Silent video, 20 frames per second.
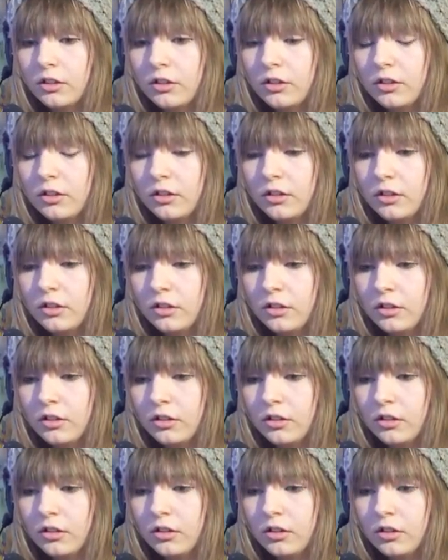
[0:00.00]

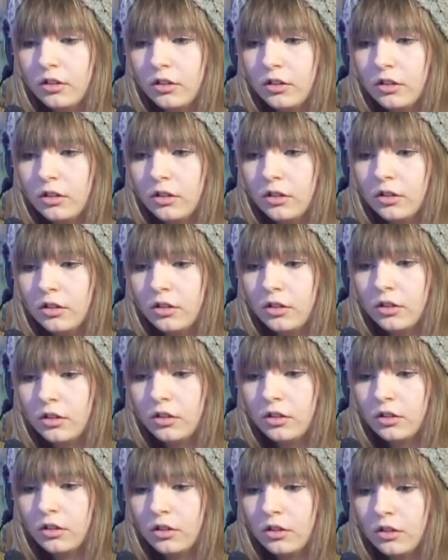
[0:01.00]

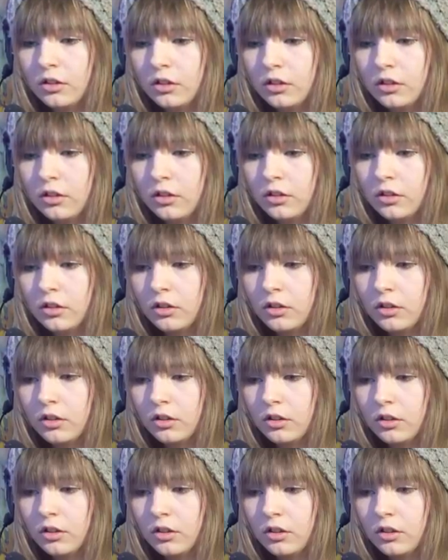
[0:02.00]
Nobody speaks.